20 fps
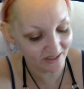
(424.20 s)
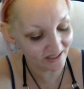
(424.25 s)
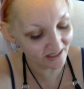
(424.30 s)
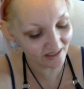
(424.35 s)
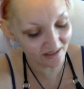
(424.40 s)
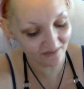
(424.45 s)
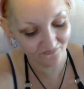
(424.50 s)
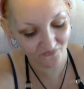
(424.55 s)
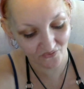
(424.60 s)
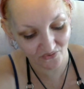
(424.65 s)

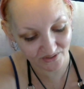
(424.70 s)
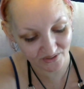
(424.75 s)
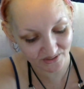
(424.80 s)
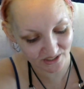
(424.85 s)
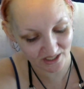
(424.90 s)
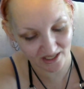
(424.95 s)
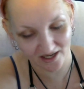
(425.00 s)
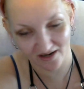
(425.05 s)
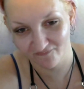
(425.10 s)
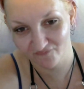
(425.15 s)
and of
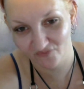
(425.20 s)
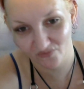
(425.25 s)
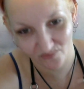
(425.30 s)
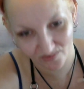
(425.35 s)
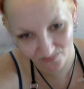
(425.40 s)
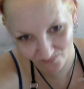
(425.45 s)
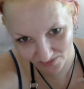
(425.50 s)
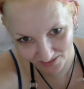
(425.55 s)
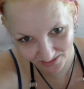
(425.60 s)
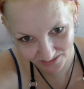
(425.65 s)
course,
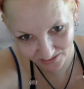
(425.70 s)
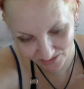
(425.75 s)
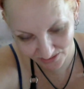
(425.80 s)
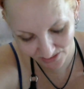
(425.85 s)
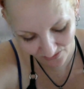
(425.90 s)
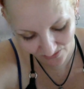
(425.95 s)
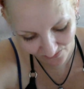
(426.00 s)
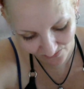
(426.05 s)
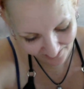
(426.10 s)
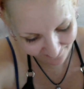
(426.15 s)
everyone wanted to
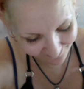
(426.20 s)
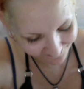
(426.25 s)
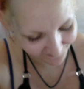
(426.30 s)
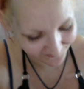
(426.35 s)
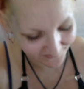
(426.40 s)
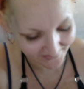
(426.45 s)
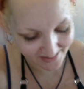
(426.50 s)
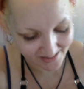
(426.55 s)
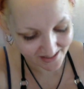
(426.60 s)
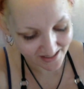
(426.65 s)
go in.
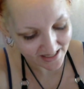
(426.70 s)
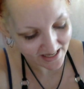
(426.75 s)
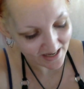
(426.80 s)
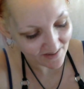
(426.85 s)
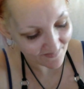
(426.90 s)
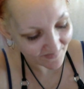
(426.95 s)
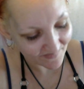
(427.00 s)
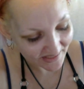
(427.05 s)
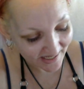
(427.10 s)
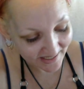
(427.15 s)

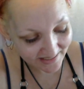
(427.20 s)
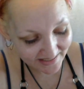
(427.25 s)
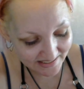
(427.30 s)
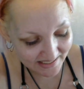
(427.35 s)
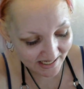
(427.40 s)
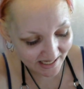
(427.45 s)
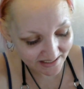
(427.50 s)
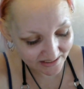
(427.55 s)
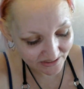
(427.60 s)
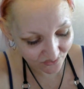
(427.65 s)
But I
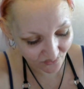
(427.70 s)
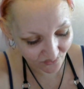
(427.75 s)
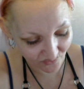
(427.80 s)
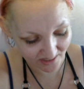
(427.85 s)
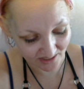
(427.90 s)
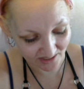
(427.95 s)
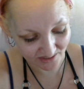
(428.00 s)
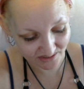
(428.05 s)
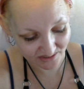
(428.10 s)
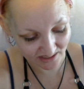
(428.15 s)
decided to
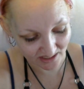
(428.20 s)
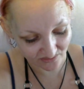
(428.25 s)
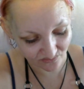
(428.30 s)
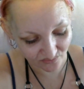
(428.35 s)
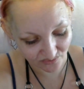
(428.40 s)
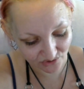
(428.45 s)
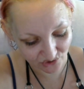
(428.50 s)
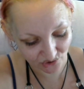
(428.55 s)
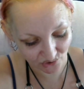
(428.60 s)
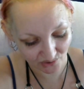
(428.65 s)
wait outside
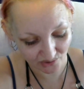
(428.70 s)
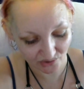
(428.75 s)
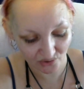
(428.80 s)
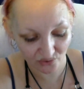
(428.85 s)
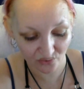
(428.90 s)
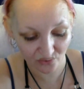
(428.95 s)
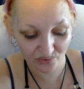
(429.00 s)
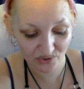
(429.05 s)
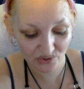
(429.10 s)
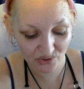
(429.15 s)
with Joy,
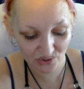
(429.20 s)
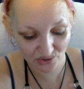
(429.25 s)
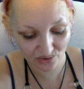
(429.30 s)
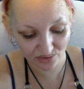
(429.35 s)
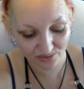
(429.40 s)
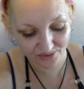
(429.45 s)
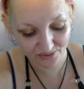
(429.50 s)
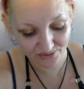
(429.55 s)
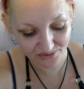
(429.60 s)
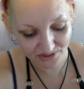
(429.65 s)
who was too
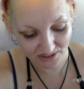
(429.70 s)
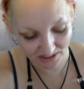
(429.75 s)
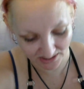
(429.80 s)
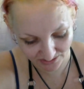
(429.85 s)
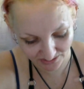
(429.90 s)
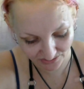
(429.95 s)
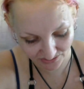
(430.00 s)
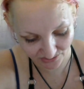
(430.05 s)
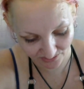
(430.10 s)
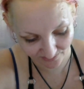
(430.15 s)
little to
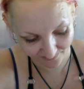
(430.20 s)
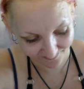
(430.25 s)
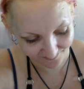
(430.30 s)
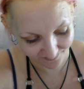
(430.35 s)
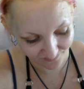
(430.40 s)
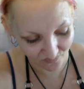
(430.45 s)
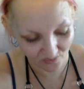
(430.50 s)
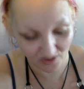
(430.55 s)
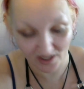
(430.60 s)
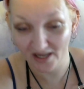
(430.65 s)
enter,
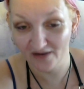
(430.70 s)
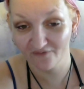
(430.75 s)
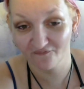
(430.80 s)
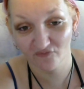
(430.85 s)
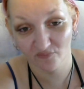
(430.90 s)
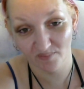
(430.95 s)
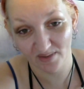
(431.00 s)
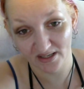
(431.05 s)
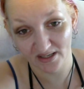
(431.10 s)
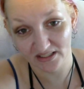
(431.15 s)
while
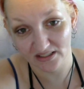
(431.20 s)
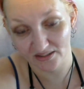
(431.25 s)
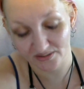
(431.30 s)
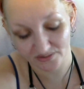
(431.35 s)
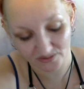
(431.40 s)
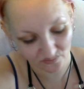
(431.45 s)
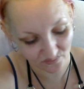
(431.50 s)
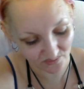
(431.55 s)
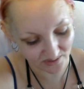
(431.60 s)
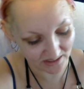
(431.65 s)
everybody
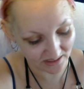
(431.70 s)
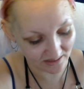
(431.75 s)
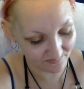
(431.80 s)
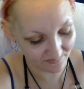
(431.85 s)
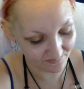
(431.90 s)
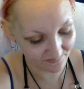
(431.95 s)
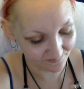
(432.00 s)
else went in.